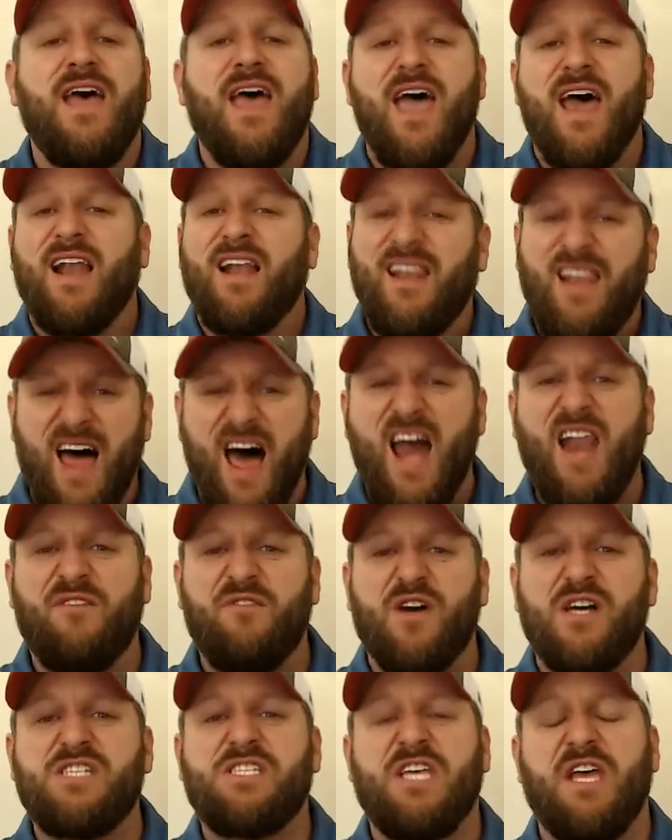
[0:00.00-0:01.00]
And a lot of
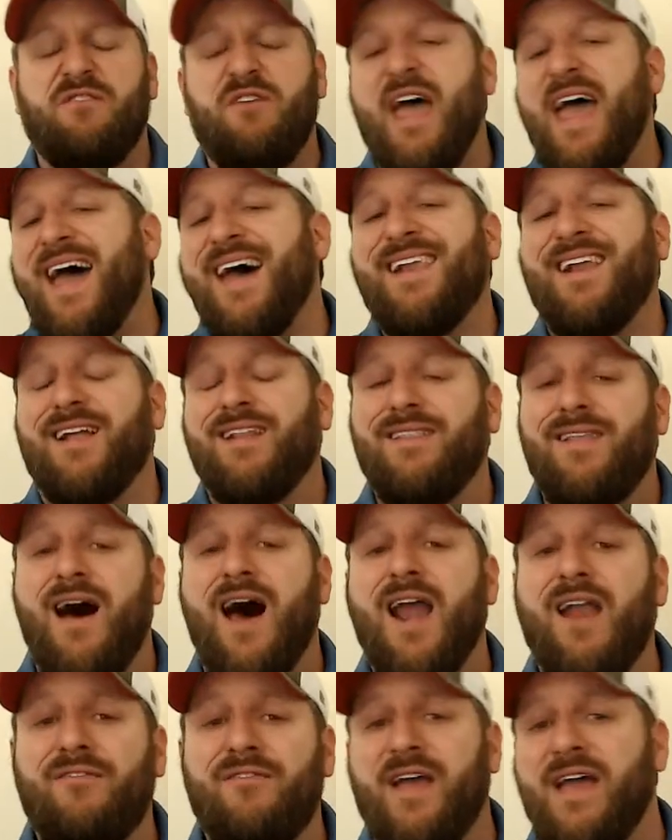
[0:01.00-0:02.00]
us have had a
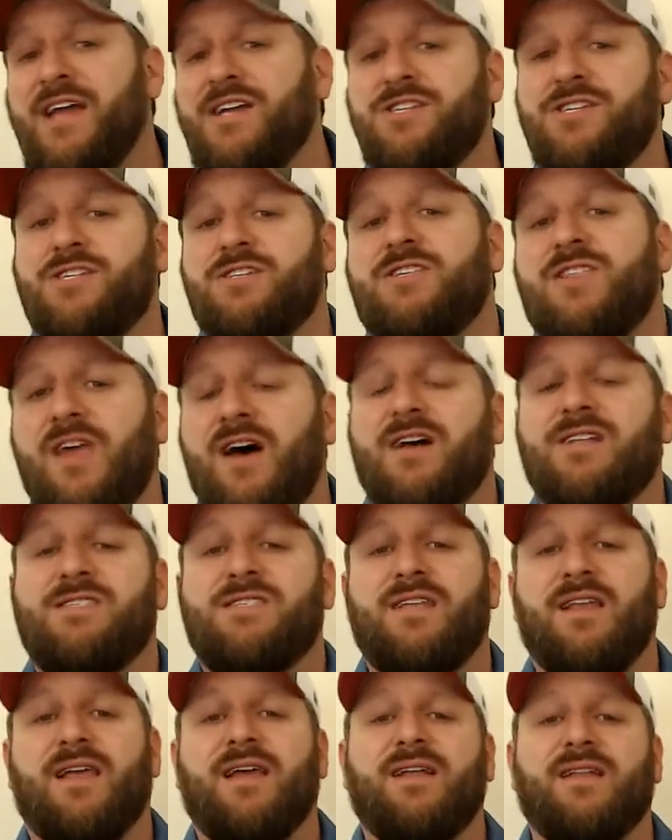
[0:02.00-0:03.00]
lot of anxious
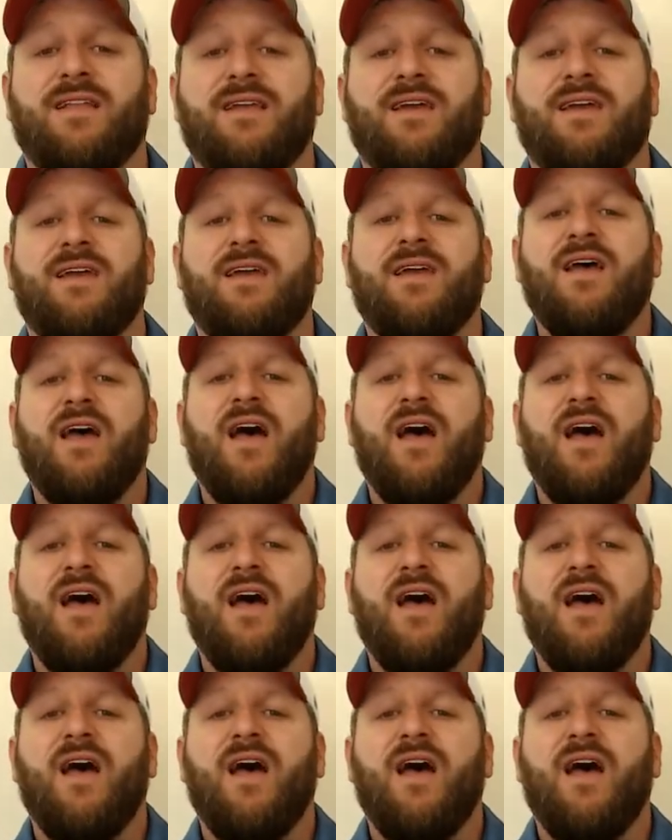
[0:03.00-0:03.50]
thoughts lately.